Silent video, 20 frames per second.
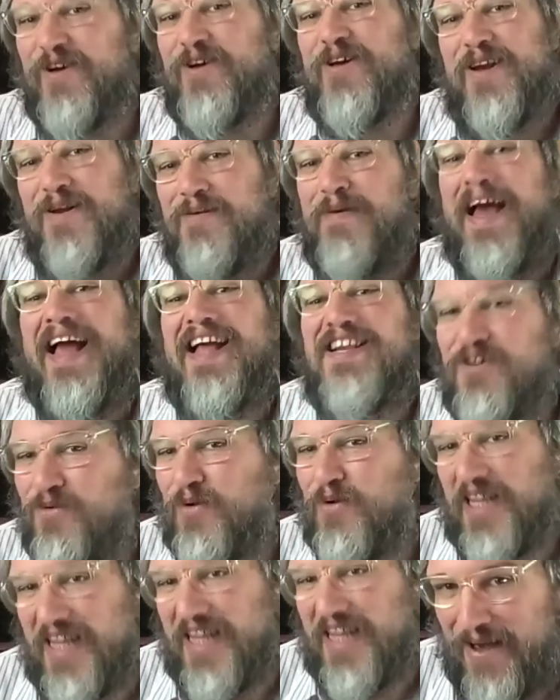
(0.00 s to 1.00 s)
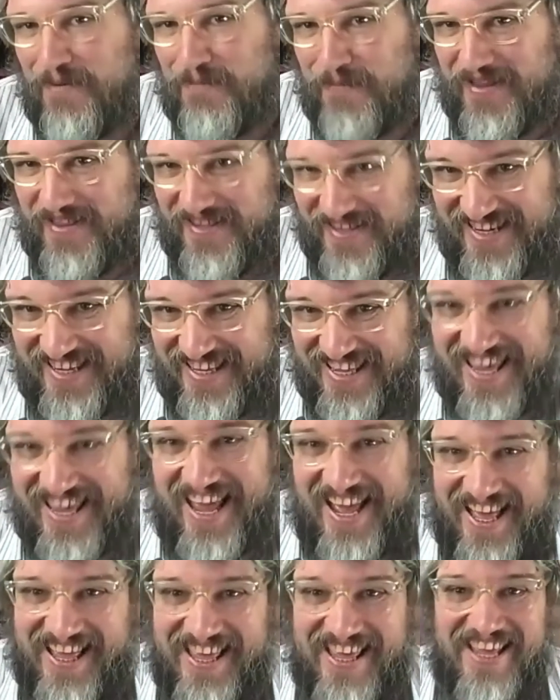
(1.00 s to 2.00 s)
can imagine what happened.
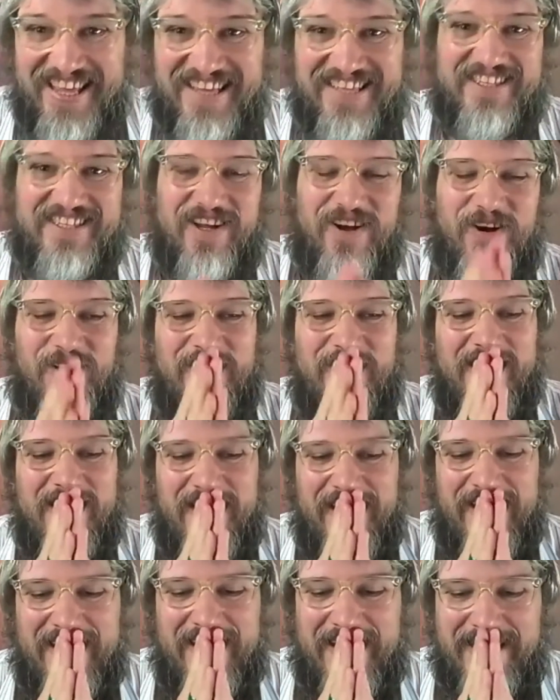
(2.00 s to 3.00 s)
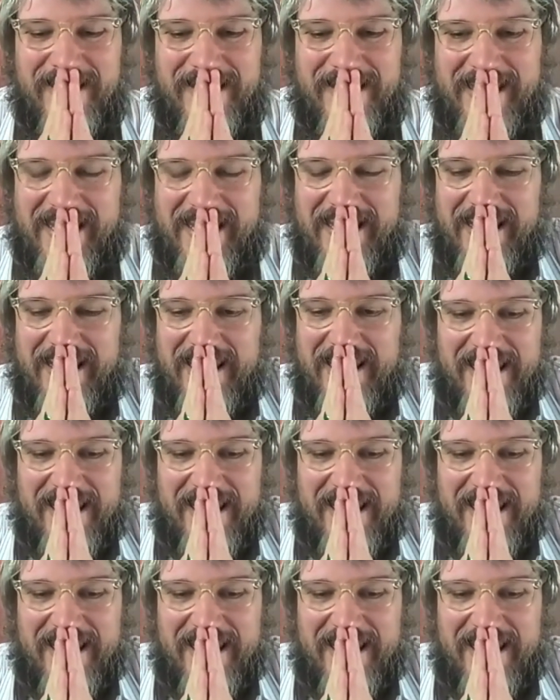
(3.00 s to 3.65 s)
Yeah. So the